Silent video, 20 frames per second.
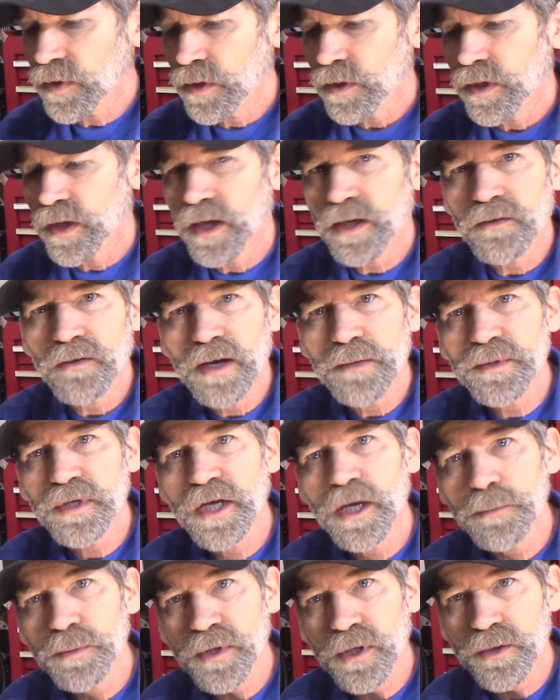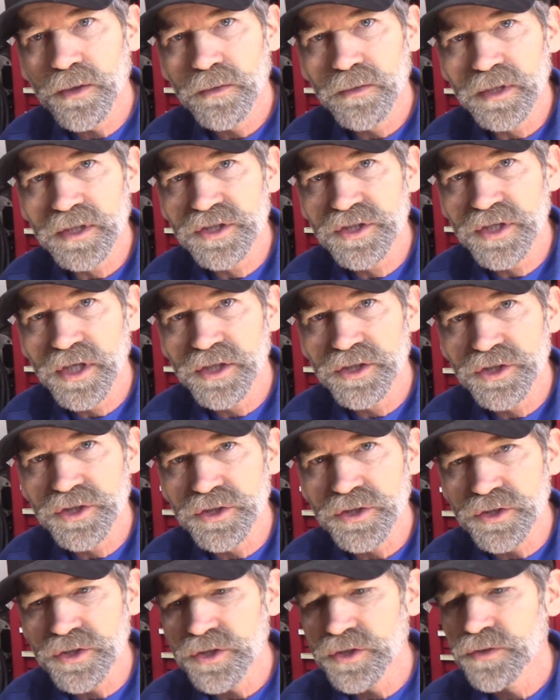I grabbed a couple other
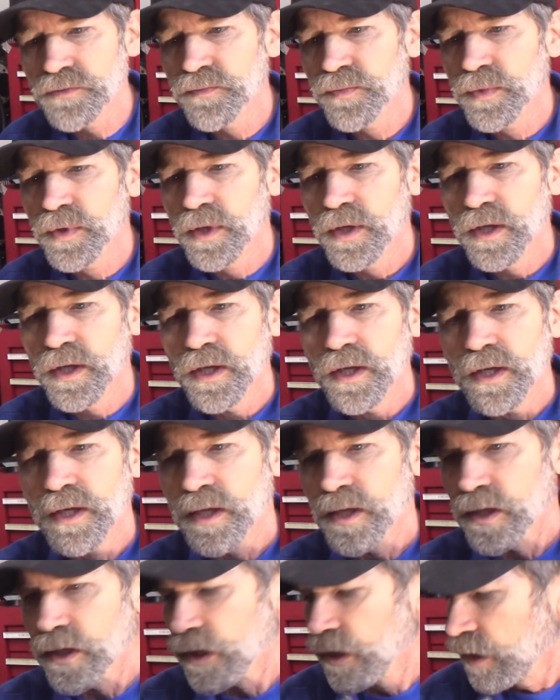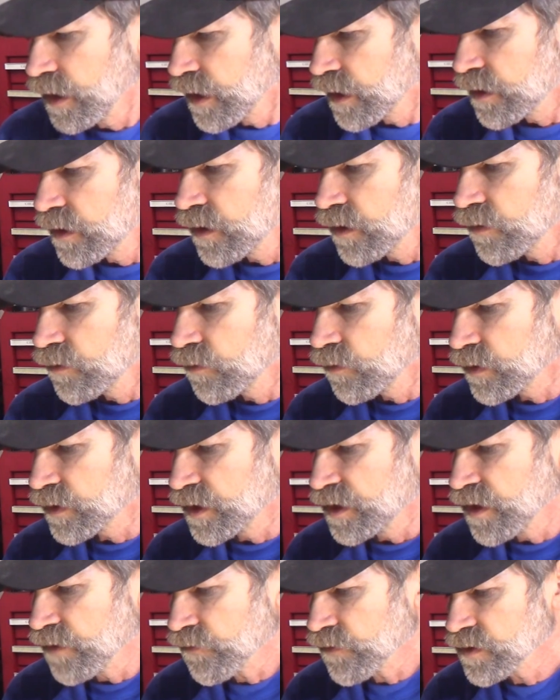extensions, and what the
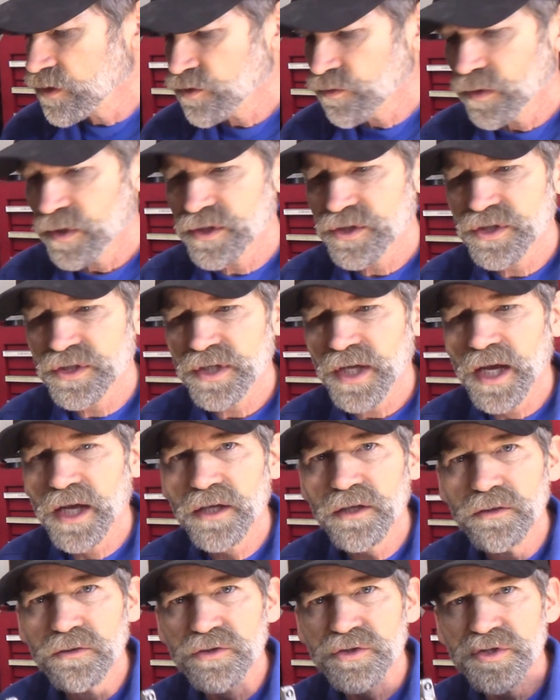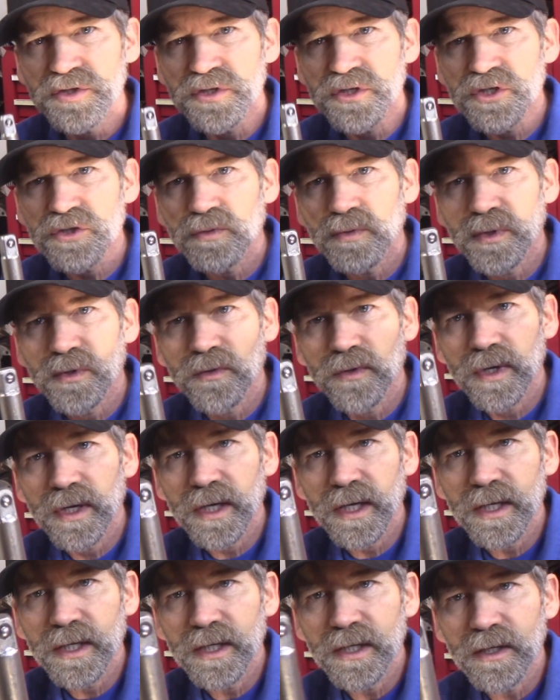difference was is I used this one
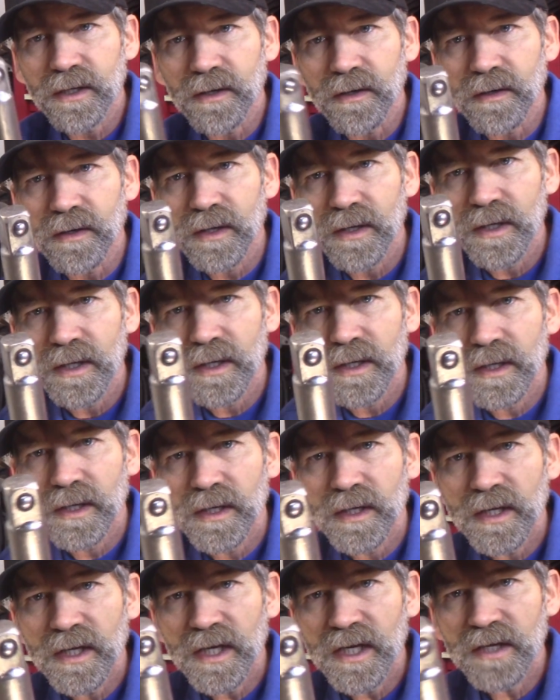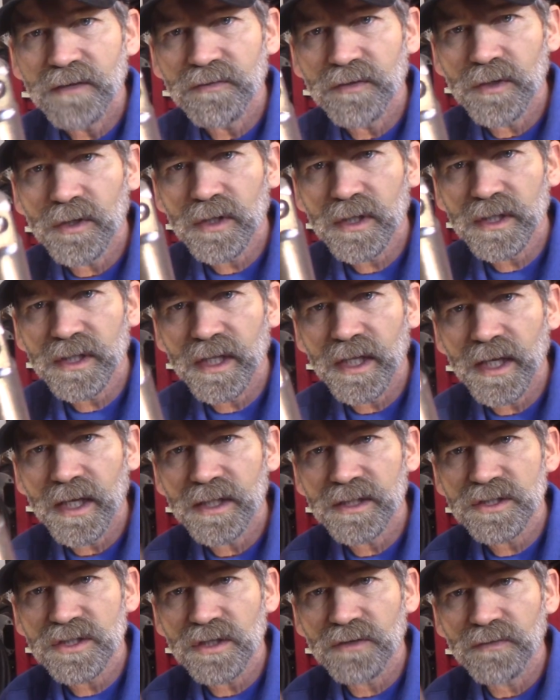right here. And if you look at the
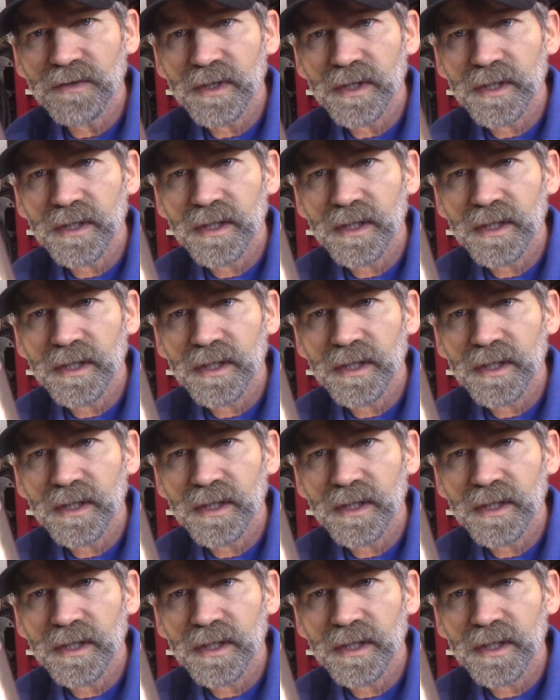ends of it,